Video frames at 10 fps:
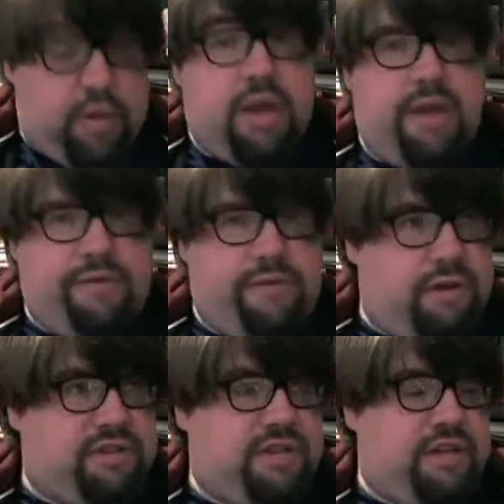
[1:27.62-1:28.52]
If you
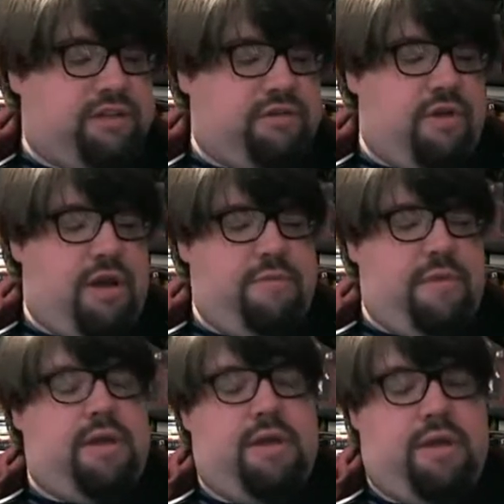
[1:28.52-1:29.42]
follow us on
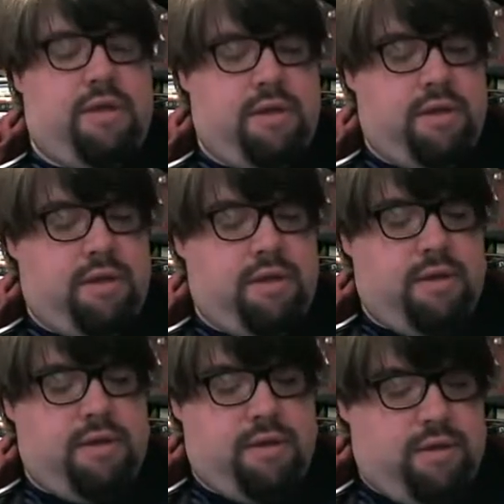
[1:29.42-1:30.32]
Instagram,
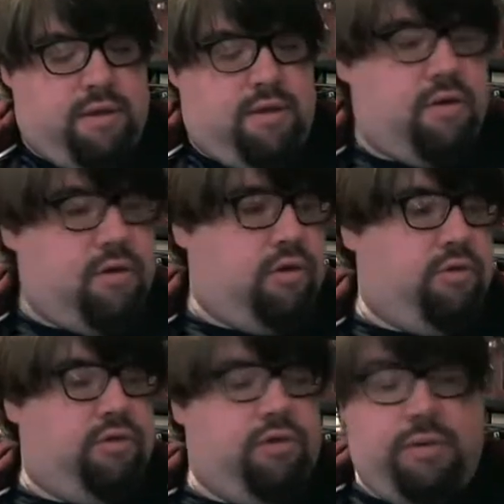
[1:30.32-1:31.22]

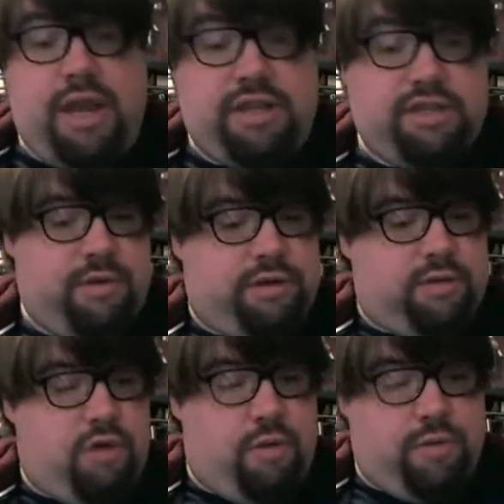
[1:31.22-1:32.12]
You'll know that we actually went to the
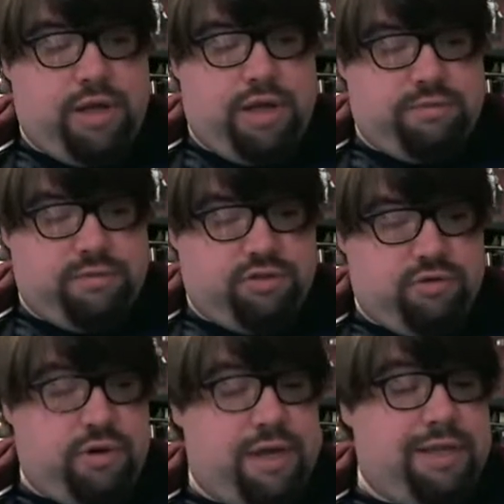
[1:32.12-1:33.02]
proper Kingsman
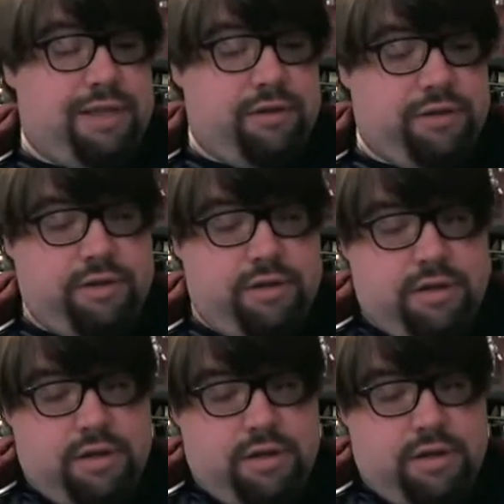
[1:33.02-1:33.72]
store in London,